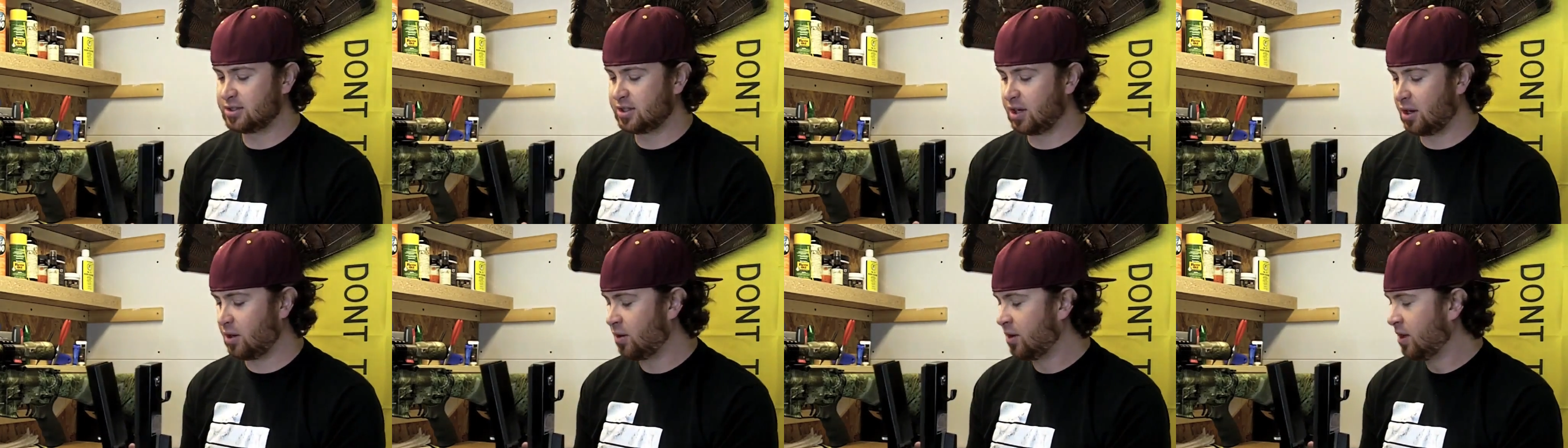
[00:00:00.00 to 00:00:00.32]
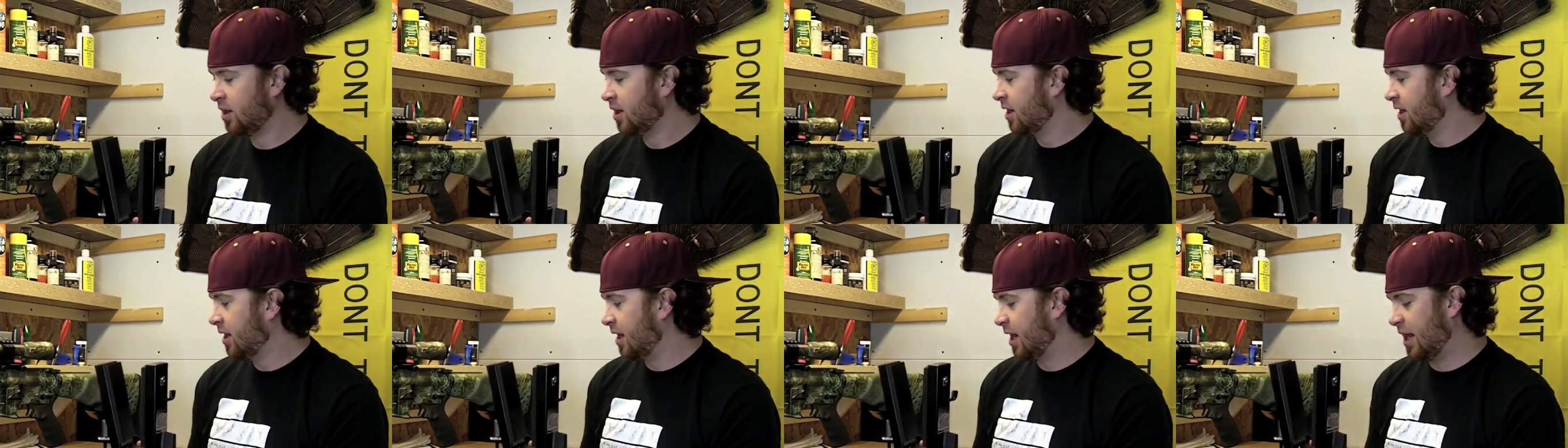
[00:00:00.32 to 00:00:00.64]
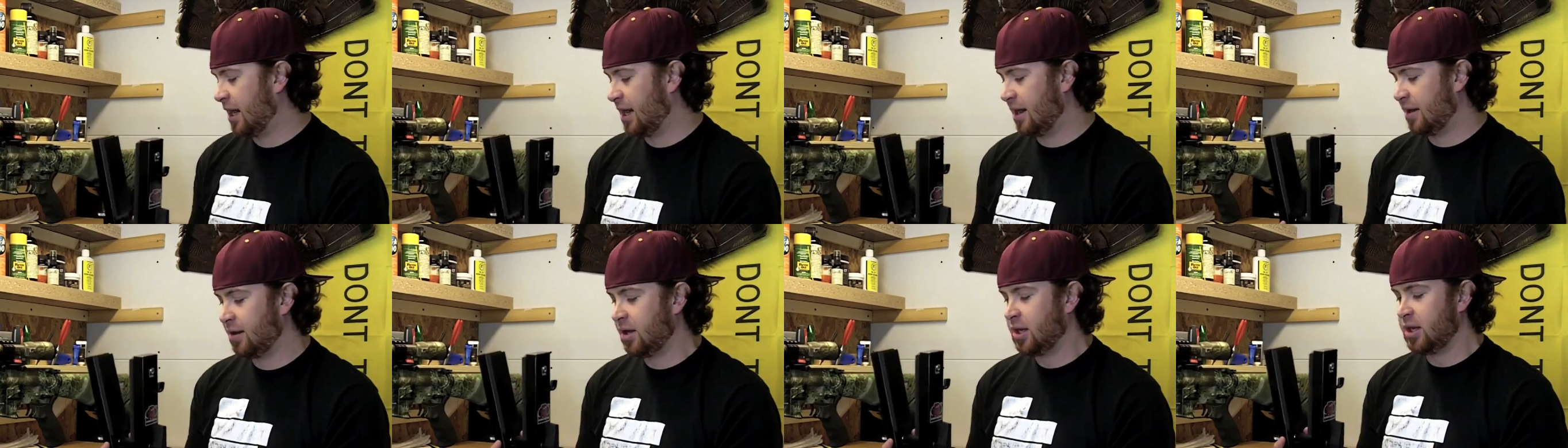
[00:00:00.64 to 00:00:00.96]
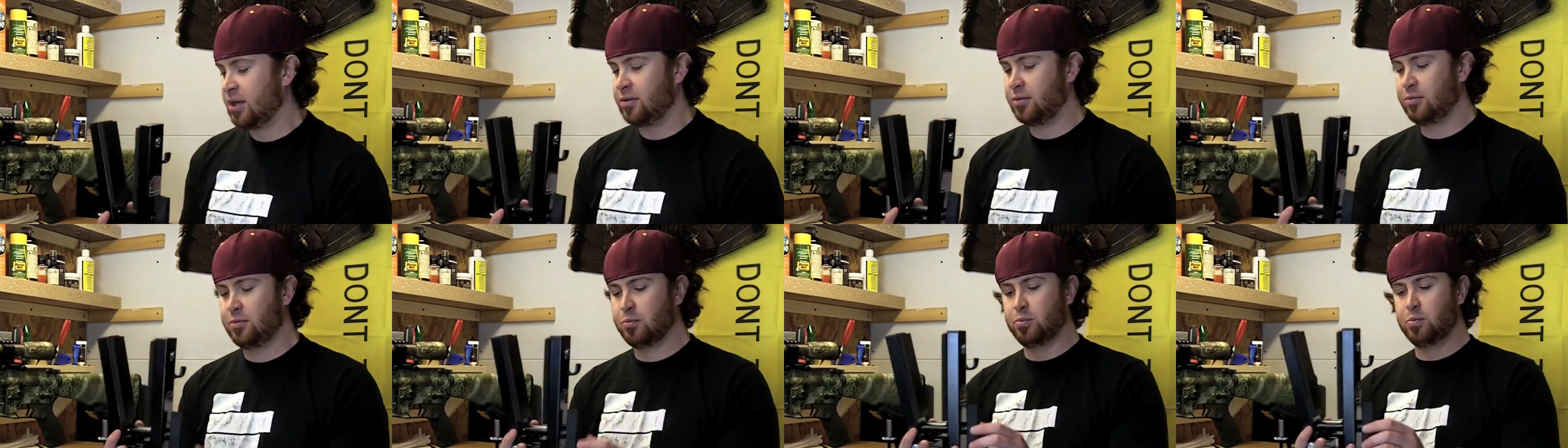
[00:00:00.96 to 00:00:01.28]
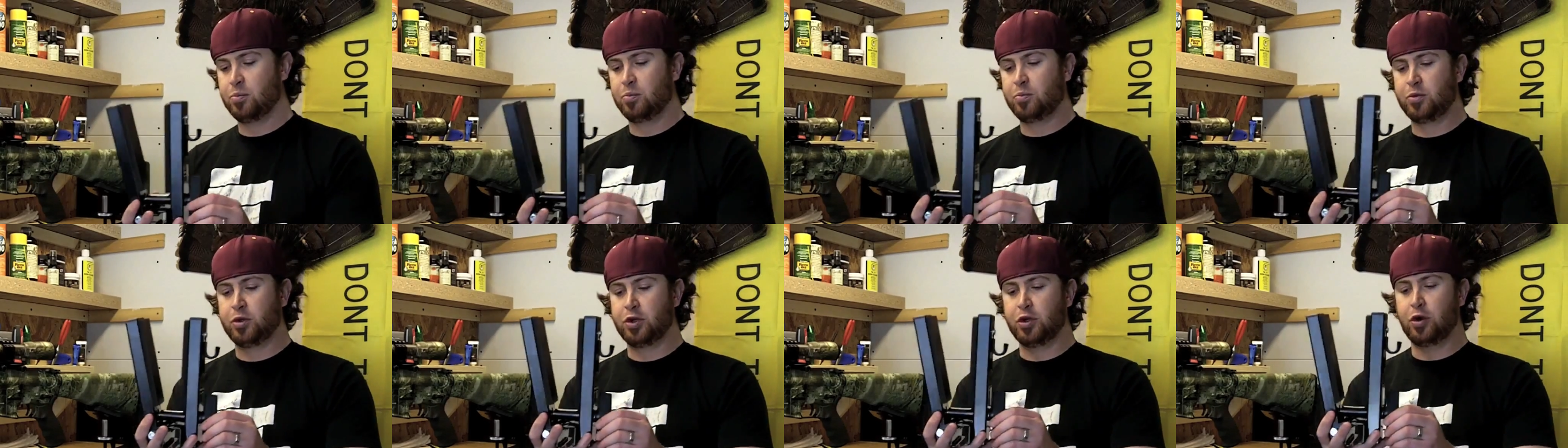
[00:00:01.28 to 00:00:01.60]
So
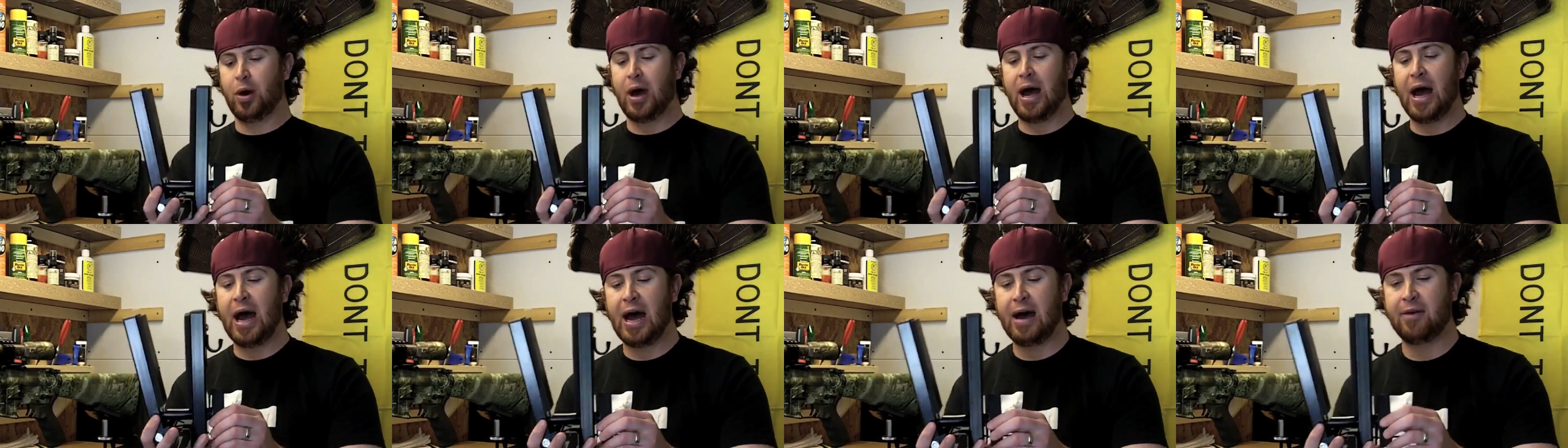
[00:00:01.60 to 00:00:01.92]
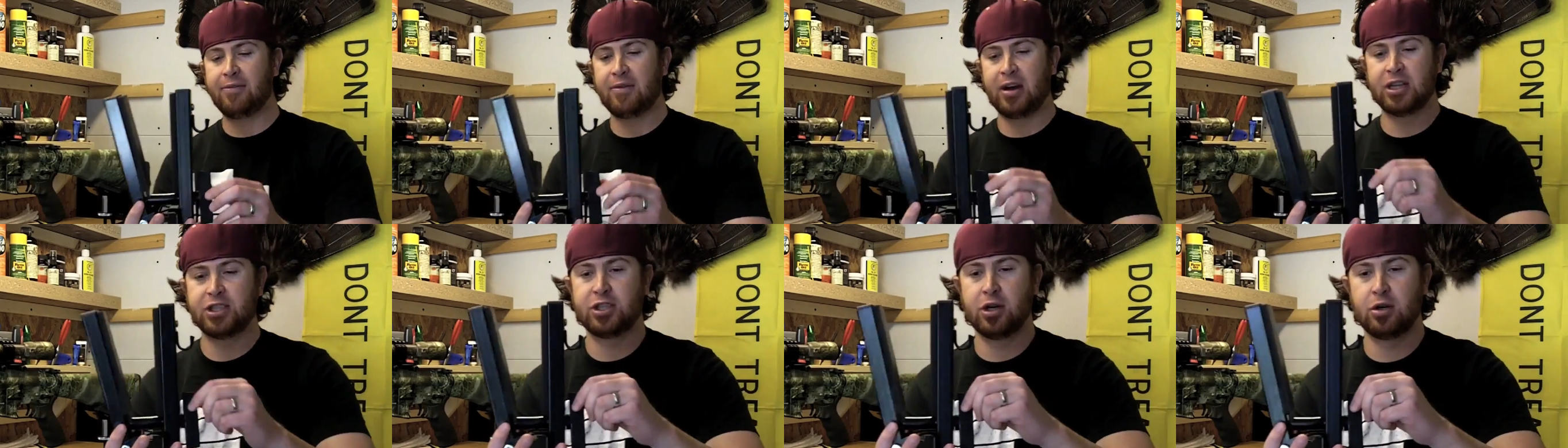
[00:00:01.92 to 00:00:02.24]
I